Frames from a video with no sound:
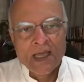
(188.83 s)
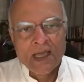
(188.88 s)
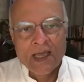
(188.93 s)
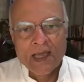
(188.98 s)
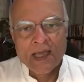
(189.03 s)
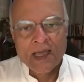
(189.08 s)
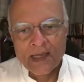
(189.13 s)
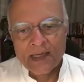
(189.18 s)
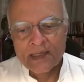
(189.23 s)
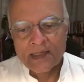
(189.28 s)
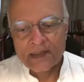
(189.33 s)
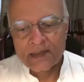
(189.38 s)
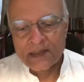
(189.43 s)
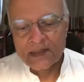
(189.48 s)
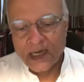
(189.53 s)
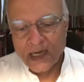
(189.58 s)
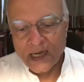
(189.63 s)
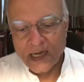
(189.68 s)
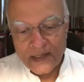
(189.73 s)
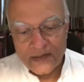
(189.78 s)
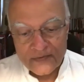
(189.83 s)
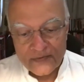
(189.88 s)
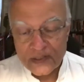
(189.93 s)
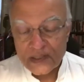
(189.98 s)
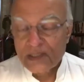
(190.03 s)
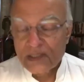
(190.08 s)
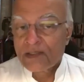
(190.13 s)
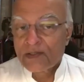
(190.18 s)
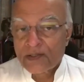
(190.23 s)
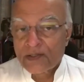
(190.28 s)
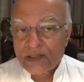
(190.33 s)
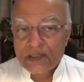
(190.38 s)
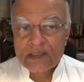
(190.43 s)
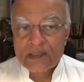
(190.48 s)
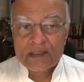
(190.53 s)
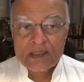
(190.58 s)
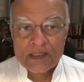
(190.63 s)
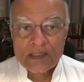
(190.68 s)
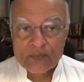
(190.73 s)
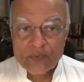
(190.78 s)
And I really think
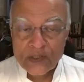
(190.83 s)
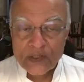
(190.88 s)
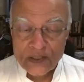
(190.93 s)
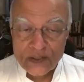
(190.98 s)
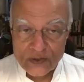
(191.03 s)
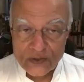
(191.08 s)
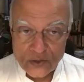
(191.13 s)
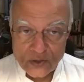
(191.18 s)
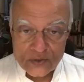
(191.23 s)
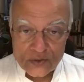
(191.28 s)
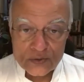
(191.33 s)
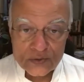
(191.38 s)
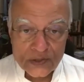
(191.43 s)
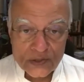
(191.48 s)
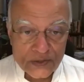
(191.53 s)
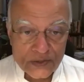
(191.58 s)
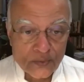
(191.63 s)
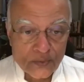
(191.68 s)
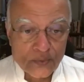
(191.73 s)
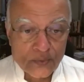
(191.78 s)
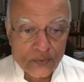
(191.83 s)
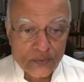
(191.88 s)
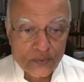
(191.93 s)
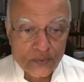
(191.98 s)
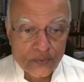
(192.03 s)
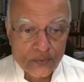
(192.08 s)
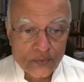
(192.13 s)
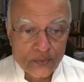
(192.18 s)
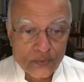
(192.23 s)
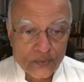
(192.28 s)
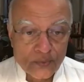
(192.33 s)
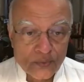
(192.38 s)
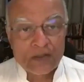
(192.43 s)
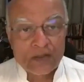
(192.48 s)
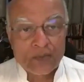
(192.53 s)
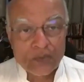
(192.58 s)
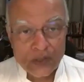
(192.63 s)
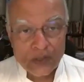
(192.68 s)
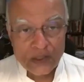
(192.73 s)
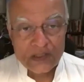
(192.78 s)
that not only do we need the
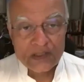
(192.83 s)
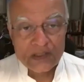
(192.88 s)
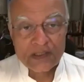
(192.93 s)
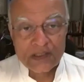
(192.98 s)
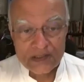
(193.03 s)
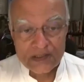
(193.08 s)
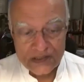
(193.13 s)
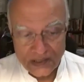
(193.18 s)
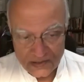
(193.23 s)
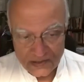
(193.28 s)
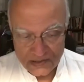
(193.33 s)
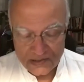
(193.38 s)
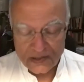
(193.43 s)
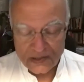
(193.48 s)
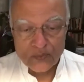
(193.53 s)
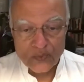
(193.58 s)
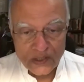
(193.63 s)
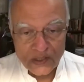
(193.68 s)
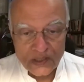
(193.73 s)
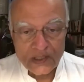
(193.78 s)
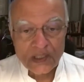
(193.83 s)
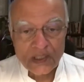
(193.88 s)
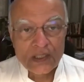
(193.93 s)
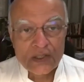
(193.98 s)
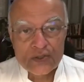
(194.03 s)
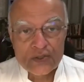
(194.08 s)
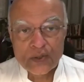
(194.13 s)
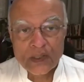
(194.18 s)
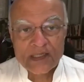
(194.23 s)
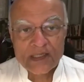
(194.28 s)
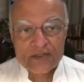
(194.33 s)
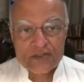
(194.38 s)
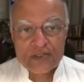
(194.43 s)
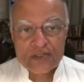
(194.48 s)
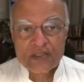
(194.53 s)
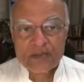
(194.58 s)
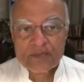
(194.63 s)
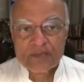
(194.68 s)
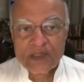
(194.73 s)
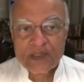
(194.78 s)
world needs us. And we need to
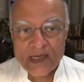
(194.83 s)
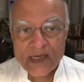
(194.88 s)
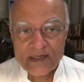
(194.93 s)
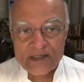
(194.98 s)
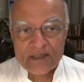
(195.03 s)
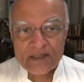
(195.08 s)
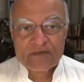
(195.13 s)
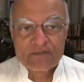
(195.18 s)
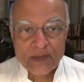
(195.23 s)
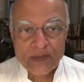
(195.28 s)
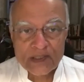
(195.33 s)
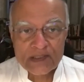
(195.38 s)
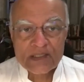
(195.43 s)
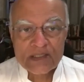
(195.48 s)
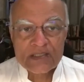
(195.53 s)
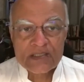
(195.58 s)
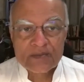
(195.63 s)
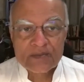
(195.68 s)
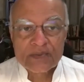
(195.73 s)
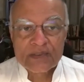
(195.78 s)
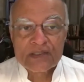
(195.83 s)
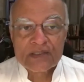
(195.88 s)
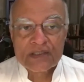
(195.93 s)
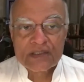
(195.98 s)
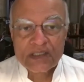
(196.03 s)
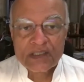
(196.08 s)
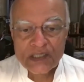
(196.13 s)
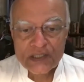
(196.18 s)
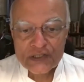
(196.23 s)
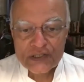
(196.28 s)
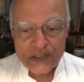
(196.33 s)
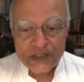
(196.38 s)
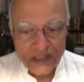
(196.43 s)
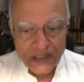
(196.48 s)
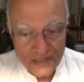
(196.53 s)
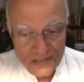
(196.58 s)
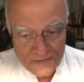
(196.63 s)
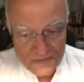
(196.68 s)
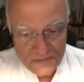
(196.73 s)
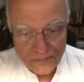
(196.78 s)
actually be active participants in Asia,
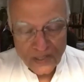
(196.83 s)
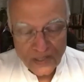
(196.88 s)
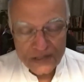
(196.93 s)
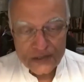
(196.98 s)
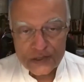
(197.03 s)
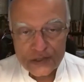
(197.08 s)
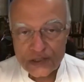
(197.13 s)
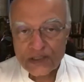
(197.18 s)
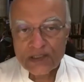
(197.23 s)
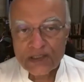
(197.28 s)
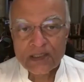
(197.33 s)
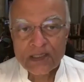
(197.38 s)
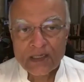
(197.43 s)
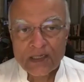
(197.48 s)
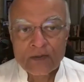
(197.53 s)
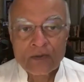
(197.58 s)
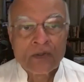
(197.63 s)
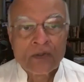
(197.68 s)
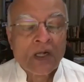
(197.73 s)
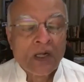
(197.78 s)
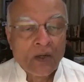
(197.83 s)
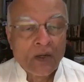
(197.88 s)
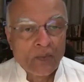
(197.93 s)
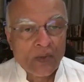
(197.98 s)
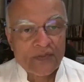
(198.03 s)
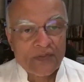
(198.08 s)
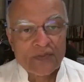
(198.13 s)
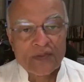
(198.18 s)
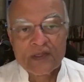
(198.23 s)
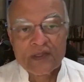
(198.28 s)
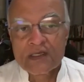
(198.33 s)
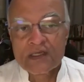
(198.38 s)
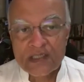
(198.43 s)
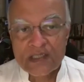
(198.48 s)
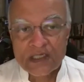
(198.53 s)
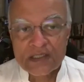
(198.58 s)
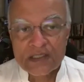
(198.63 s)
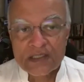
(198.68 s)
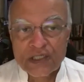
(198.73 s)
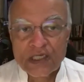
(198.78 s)
especially now when things are
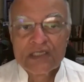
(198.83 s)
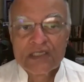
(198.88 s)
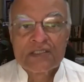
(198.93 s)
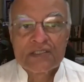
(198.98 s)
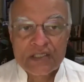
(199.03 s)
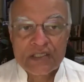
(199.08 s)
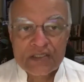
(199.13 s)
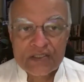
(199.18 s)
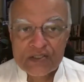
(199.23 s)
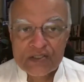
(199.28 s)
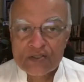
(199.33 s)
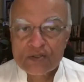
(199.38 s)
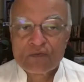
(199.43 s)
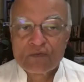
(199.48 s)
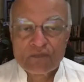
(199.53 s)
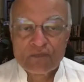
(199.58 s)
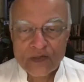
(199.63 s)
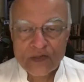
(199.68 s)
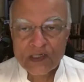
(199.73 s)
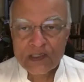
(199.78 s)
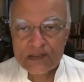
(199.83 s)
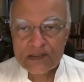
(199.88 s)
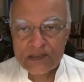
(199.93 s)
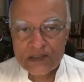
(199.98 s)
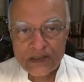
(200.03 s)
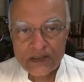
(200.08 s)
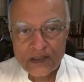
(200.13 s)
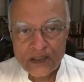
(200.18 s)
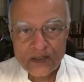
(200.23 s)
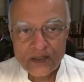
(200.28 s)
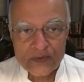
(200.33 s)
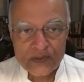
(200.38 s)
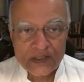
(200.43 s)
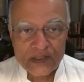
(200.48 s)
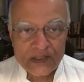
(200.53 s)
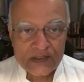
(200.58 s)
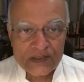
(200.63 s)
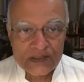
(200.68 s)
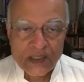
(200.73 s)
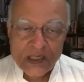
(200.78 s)
changing so fast around
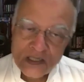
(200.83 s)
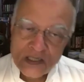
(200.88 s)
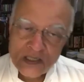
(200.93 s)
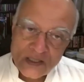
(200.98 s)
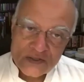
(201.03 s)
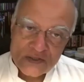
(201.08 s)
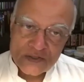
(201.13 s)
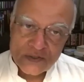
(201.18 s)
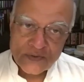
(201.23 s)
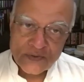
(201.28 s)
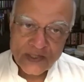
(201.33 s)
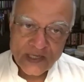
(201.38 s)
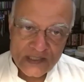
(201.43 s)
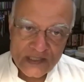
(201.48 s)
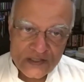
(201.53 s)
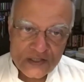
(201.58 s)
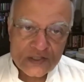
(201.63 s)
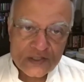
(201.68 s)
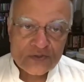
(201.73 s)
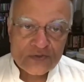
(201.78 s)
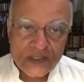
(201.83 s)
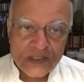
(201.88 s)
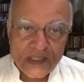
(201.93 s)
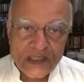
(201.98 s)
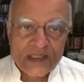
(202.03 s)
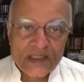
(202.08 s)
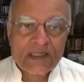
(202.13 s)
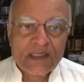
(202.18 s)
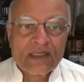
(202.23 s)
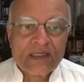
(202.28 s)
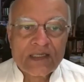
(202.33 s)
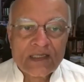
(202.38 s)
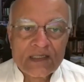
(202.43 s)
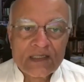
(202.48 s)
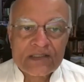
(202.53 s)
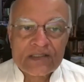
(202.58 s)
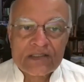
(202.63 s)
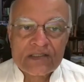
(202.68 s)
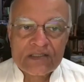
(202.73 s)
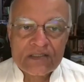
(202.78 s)
us. So that's really,
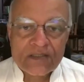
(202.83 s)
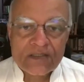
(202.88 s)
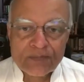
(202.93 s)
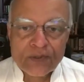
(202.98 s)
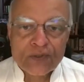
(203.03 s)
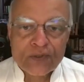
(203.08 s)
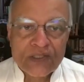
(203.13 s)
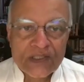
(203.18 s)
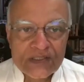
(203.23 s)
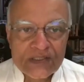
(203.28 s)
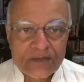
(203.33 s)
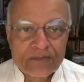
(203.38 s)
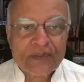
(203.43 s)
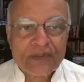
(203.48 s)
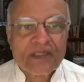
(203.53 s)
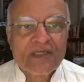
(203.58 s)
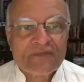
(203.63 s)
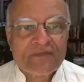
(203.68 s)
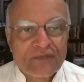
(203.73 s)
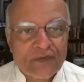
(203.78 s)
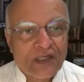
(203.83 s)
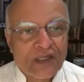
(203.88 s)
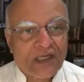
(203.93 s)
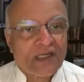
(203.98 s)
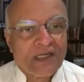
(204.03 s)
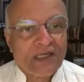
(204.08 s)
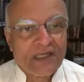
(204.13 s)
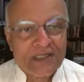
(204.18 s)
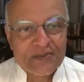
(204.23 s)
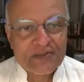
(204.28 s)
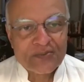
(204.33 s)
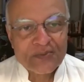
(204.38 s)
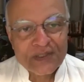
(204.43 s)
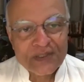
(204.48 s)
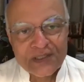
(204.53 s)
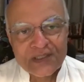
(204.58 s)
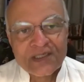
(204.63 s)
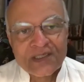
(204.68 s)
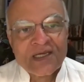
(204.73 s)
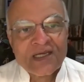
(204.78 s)
the book is a plea for engagement
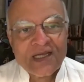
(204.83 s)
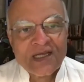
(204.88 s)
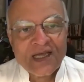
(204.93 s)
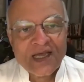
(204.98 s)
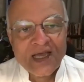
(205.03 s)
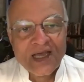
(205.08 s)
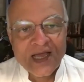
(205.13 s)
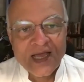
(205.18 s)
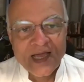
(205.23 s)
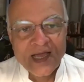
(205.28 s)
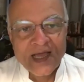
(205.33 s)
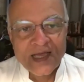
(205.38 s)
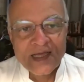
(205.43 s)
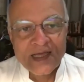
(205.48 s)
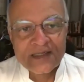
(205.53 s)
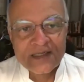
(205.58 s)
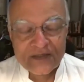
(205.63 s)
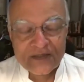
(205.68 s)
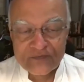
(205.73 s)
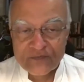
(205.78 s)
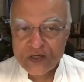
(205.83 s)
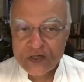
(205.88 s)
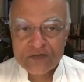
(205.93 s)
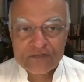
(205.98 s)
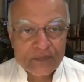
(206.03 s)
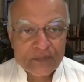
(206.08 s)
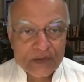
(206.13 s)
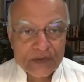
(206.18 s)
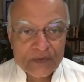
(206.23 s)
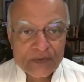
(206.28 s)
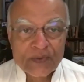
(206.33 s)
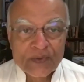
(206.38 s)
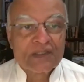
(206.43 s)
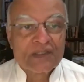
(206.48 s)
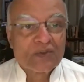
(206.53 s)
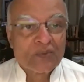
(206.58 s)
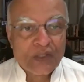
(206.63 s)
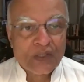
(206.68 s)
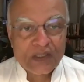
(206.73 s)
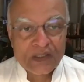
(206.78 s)
and involvement with the
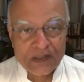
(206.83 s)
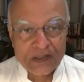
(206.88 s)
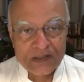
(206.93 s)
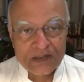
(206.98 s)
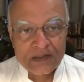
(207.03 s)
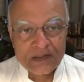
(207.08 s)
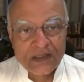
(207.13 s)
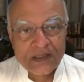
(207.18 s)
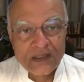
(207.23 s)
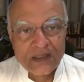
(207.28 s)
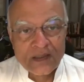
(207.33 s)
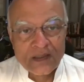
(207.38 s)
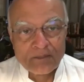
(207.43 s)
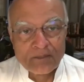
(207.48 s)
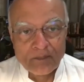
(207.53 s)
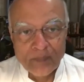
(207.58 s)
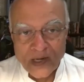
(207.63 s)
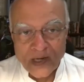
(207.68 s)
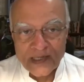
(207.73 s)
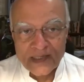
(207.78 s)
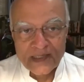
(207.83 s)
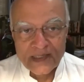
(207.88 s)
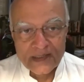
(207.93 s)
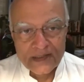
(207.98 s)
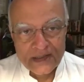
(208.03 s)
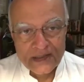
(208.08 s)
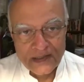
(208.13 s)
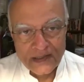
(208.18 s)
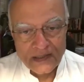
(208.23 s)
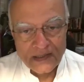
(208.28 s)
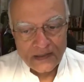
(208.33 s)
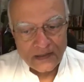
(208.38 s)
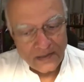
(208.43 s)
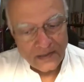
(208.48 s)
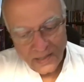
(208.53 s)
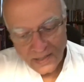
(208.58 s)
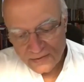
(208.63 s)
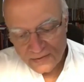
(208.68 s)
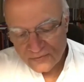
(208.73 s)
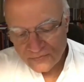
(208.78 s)
world by India.
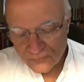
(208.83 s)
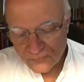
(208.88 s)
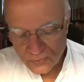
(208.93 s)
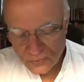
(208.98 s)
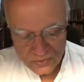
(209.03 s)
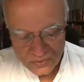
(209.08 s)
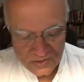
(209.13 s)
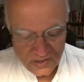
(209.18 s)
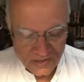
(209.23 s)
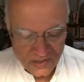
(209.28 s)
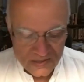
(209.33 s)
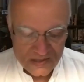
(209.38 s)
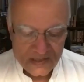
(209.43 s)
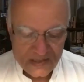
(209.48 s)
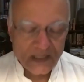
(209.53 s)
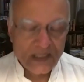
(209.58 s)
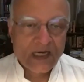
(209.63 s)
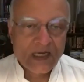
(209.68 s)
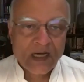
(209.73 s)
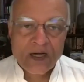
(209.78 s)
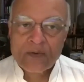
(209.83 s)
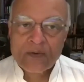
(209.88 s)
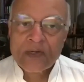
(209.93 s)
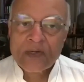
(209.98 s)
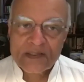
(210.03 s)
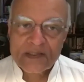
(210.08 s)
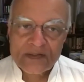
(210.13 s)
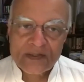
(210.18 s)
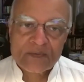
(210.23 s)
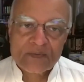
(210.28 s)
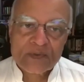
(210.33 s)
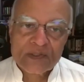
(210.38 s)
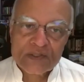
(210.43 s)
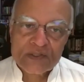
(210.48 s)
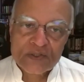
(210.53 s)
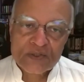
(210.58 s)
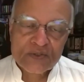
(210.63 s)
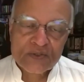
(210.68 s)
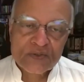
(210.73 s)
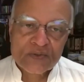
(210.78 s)
And of course, I say how I think we
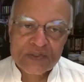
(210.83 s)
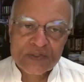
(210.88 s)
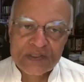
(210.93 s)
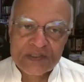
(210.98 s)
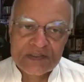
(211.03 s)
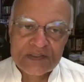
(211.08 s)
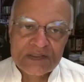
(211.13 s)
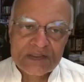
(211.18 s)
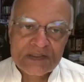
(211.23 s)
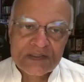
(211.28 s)
should do this.